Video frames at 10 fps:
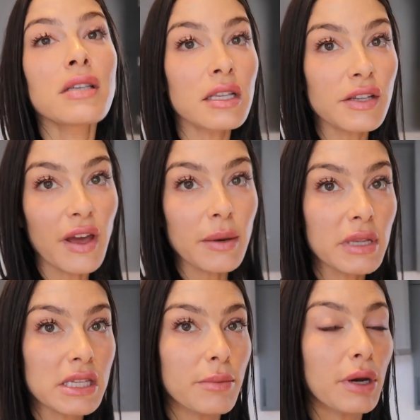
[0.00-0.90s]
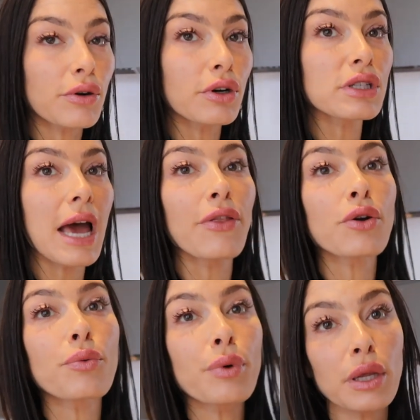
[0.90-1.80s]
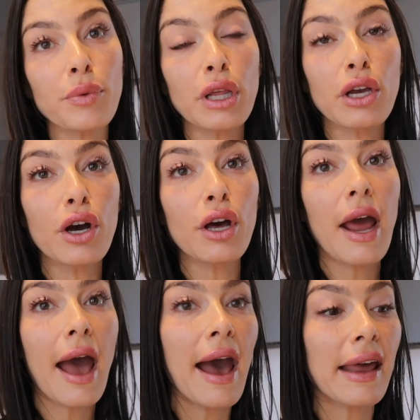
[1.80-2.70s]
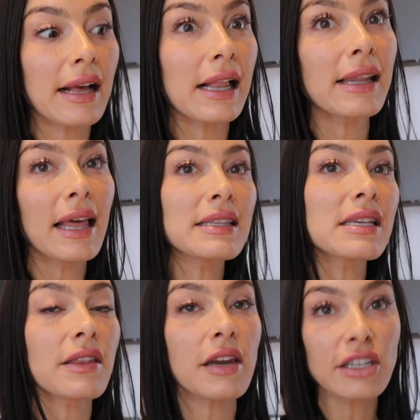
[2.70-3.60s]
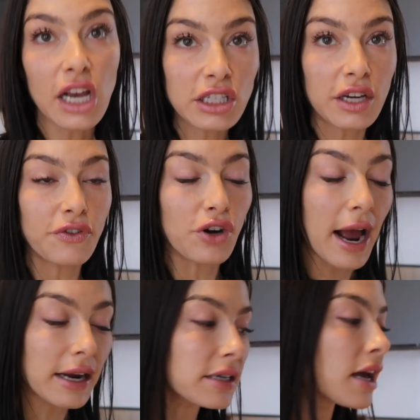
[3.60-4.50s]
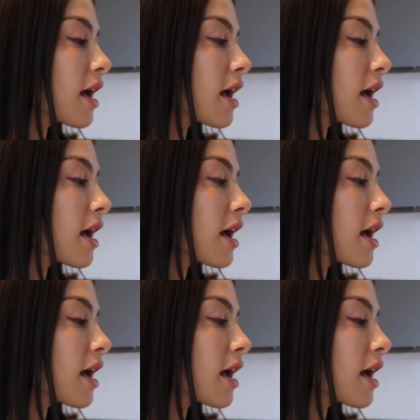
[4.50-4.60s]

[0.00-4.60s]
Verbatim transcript: tons of vitamins and minerals, and they're really, really good at cleansing the digestive tract.